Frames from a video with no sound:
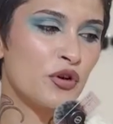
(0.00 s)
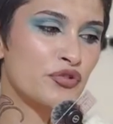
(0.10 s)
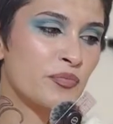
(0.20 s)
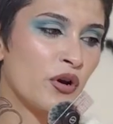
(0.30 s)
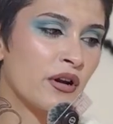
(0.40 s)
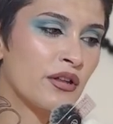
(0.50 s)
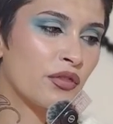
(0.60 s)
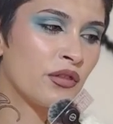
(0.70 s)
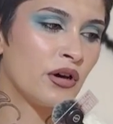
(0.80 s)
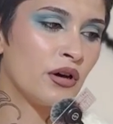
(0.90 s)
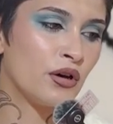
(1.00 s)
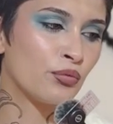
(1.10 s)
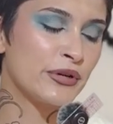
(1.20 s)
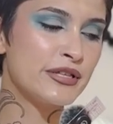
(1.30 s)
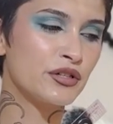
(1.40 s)
most part, the
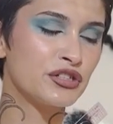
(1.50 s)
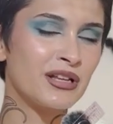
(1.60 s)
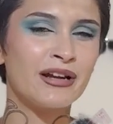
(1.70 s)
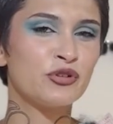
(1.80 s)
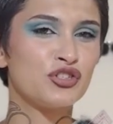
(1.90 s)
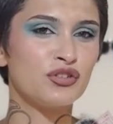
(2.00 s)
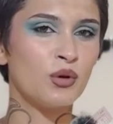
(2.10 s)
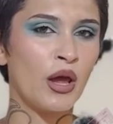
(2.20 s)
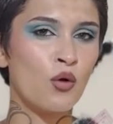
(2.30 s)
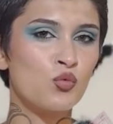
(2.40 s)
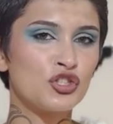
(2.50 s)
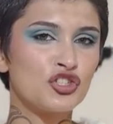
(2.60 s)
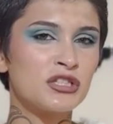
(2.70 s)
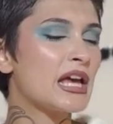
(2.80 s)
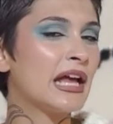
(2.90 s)
research that I was doing was
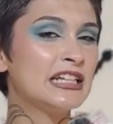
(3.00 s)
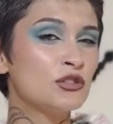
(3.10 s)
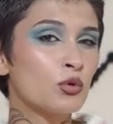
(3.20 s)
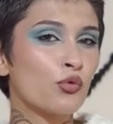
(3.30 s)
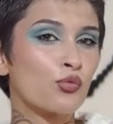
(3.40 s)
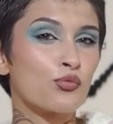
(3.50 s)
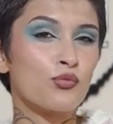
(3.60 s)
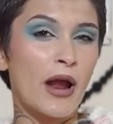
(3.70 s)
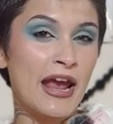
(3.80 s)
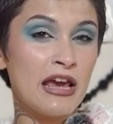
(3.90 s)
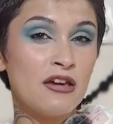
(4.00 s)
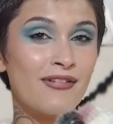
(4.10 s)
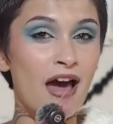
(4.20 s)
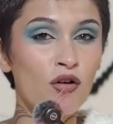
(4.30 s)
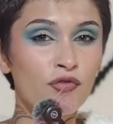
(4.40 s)
just any sort of rave
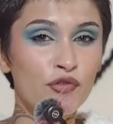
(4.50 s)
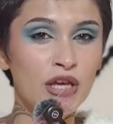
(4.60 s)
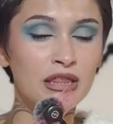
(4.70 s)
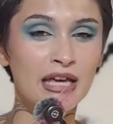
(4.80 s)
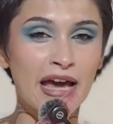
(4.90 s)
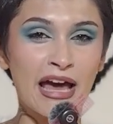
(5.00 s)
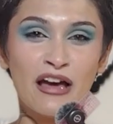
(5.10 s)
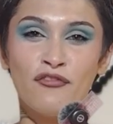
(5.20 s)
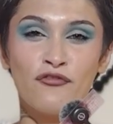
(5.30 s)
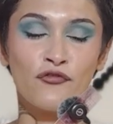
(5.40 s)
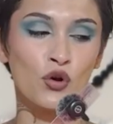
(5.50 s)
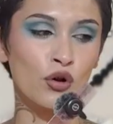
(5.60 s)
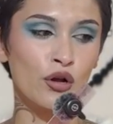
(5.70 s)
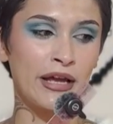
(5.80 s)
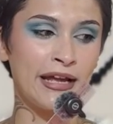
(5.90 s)
outfit that had
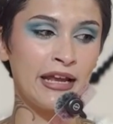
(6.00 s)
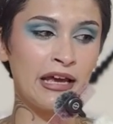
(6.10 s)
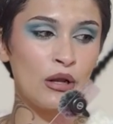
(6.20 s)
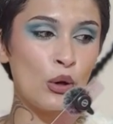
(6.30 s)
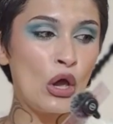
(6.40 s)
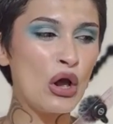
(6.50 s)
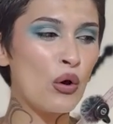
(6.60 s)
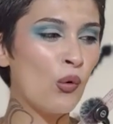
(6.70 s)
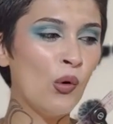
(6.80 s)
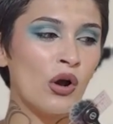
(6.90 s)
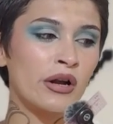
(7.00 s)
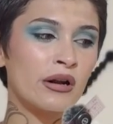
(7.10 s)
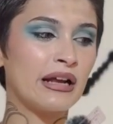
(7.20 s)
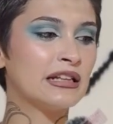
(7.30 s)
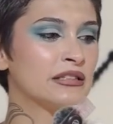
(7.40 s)
fur in it,
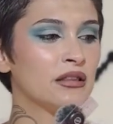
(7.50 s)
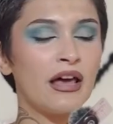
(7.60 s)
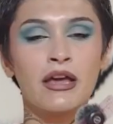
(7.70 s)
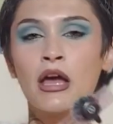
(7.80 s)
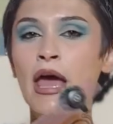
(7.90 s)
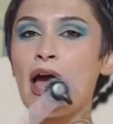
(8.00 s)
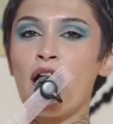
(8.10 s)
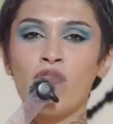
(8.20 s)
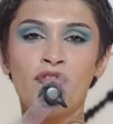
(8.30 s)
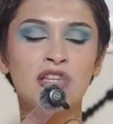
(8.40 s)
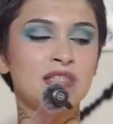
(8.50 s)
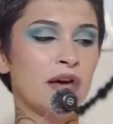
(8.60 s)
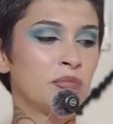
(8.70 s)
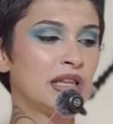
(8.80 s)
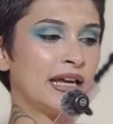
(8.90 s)
or like outfits
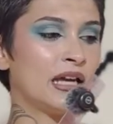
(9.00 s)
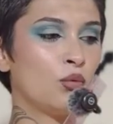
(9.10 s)
that played